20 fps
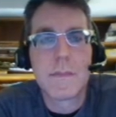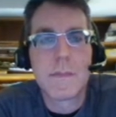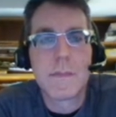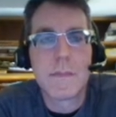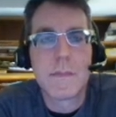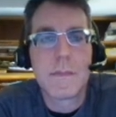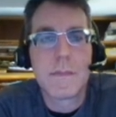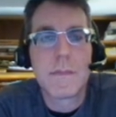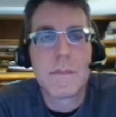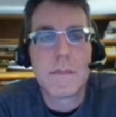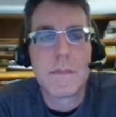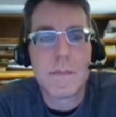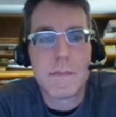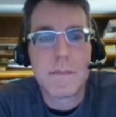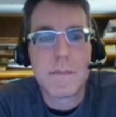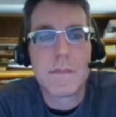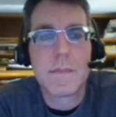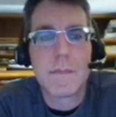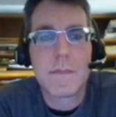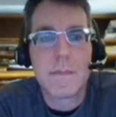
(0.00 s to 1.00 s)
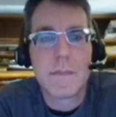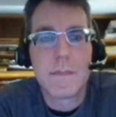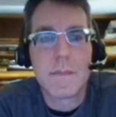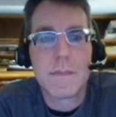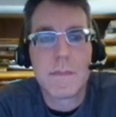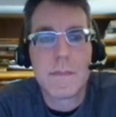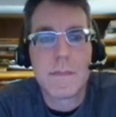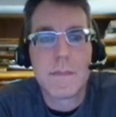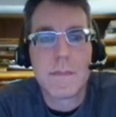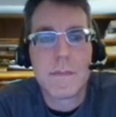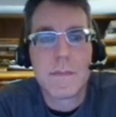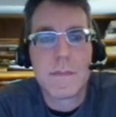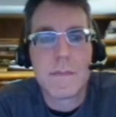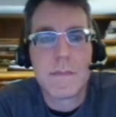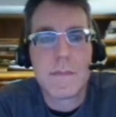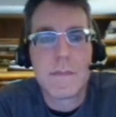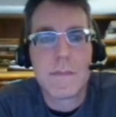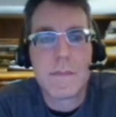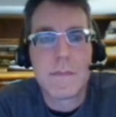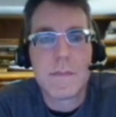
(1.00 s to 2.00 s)

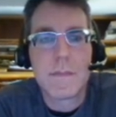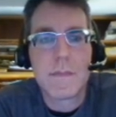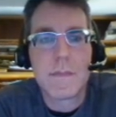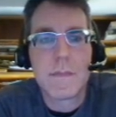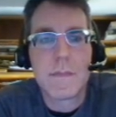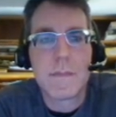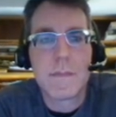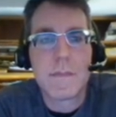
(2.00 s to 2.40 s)
No words are spoken by the person on screen.